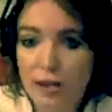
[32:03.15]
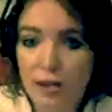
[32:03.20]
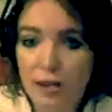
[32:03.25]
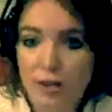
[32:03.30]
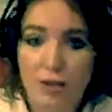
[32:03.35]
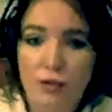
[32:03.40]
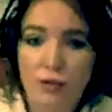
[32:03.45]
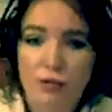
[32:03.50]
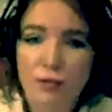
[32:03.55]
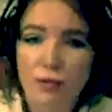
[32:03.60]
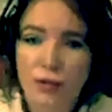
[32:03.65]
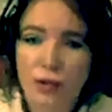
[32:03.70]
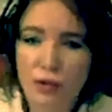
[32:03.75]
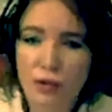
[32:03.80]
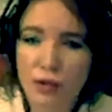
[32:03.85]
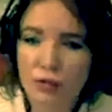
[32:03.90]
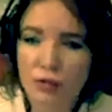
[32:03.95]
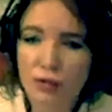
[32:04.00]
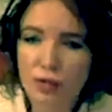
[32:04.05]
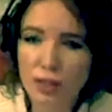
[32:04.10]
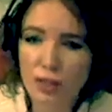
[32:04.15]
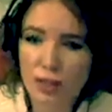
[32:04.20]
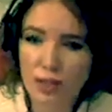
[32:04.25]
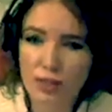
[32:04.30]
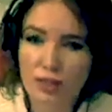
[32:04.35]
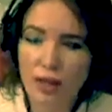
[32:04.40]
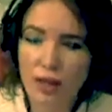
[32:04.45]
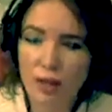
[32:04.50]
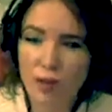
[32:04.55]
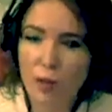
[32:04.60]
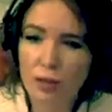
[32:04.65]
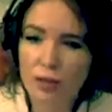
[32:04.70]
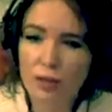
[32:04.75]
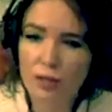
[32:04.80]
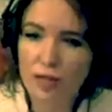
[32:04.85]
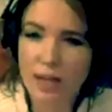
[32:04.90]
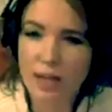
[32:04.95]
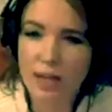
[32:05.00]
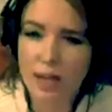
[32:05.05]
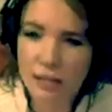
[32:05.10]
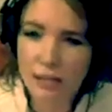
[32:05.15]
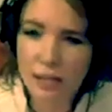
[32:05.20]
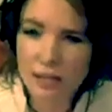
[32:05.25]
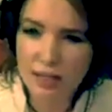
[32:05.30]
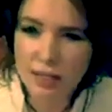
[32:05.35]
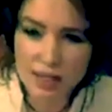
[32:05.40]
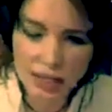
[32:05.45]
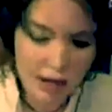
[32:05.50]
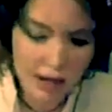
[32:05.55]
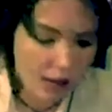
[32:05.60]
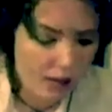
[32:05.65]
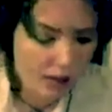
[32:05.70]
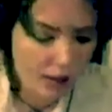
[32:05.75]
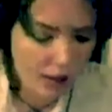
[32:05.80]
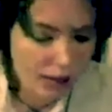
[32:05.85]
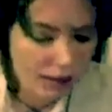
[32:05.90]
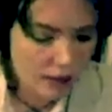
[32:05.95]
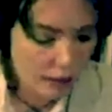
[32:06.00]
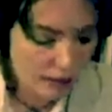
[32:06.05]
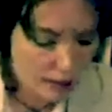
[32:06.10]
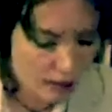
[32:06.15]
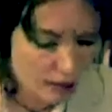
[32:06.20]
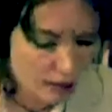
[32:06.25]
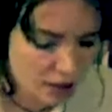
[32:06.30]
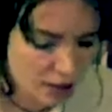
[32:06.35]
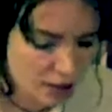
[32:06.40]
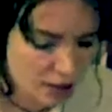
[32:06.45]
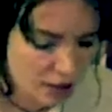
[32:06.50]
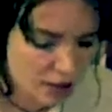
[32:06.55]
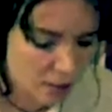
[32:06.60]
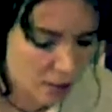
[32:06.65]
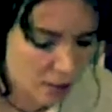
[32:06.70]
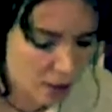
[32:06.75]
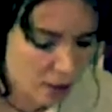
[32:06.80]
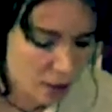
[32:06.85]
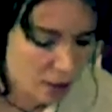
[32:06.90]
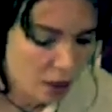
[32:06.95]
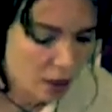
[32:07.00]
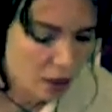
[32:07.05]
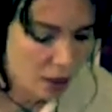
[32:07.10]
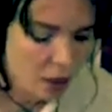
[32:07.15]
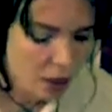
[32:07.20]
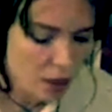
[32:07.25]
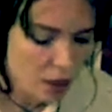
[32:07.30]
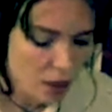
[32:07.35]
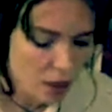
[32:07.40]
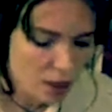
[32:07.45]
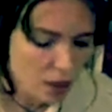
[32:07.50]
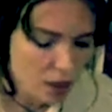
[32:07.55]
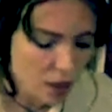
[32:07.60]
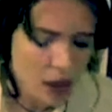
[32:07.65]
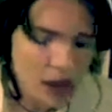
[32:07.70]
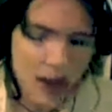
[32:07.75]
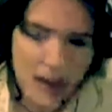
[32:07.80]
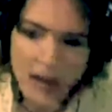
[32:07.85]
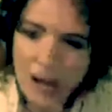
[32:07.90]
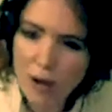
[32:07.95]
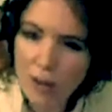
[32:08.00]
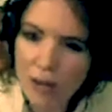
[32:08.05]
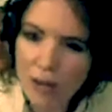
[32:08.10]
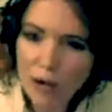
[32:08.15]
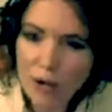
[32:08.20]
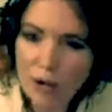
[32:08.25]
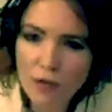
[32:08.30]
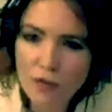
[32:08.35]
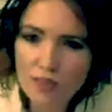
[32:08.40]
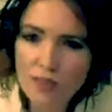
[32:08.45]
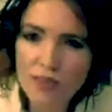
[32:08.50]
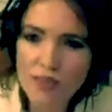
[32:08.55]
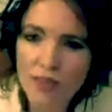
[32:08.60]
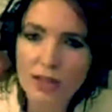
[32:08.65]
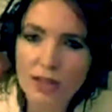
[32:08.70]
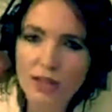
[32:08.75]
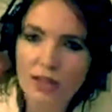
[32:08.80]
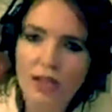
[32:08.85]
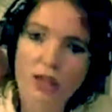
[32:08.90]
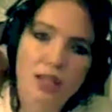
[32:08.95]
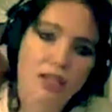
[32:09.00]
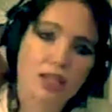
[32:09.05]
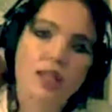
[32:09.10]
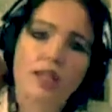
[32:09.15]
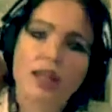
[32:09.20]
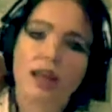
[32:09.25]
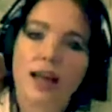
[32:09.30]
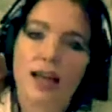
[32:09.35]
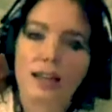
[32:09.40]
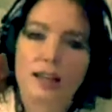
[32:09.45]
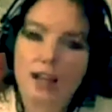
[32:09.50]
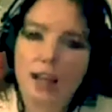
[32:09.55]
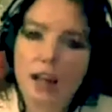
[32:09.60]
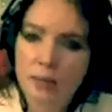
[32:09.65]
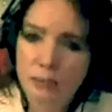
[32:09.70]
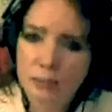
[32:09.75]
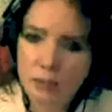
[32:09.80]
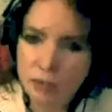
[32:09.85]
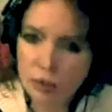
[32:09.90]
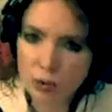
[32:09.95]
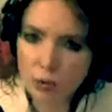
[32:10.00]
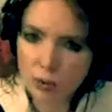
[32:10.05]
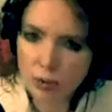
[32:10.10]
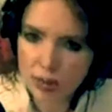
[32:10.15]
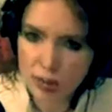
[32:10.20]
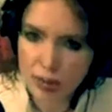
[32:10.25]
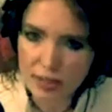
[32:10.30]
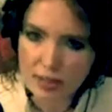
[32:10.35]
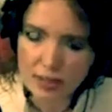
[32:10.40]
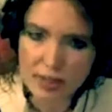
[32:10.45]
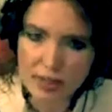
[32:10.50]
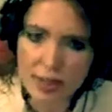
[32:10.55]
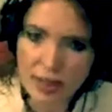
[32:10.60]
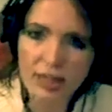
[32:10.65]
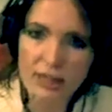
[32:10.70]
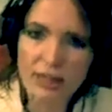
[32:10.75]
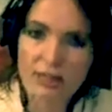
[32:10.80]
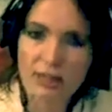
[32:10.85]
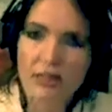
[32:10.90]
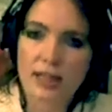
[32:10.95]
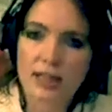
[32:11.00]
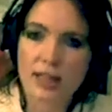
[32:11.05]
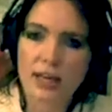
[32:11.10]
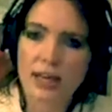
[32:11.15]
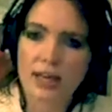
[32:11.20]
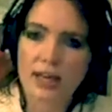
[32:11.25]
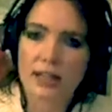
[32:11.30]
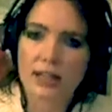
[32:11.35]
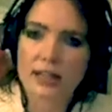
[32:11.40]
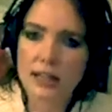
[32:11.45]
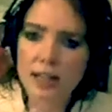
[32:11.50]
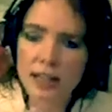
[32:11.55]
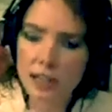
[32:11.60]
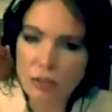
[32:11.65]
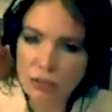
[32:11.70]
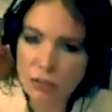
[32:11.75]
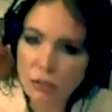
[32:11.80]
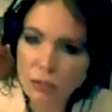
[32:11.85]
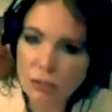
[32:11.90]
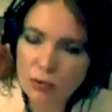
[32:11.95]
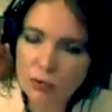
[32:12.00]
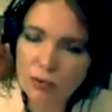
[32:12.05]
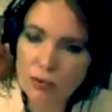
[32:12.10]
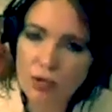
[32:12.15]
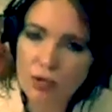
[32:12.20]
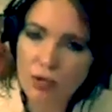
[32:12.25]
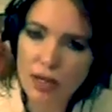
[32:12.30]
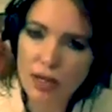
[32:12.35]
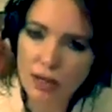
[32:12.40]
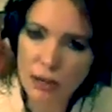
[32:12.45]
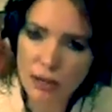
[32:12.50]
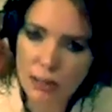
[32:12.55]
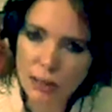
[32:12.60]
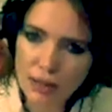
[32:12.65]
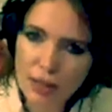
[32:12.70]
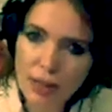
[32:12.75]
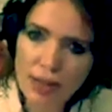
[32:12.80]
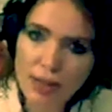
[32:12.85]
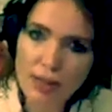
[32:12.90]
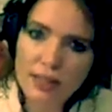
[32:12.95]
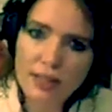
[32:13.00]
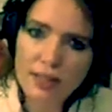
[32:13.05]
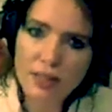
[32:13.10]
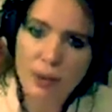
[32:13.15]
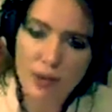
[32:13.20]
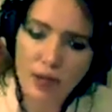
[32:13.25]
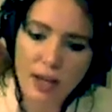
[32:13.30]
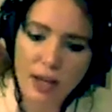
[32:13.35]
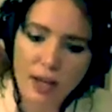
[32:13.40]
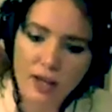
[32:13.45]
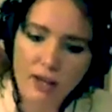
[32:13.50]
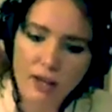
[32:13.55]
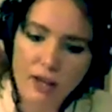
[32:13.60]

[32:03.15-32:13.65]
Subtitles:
So Virgo really like wants to understand at this time how that conversation can come to an understanding and a central place where